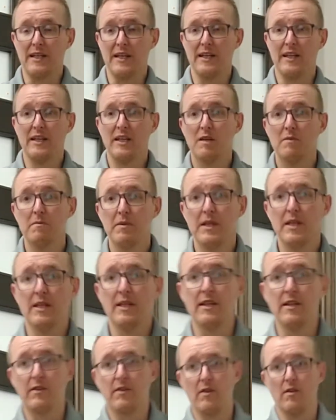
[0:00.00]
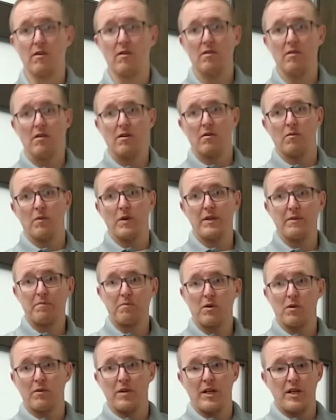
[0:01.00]
and it can be either with
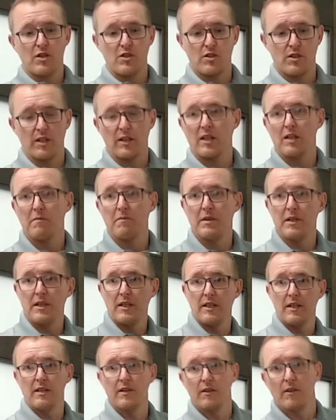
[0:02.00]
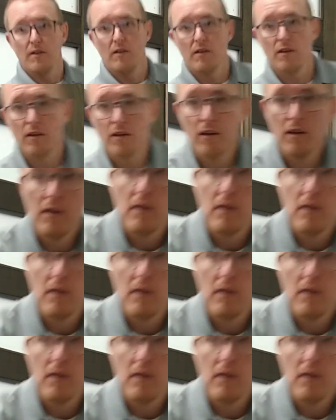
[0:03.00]
pronation, it can be either,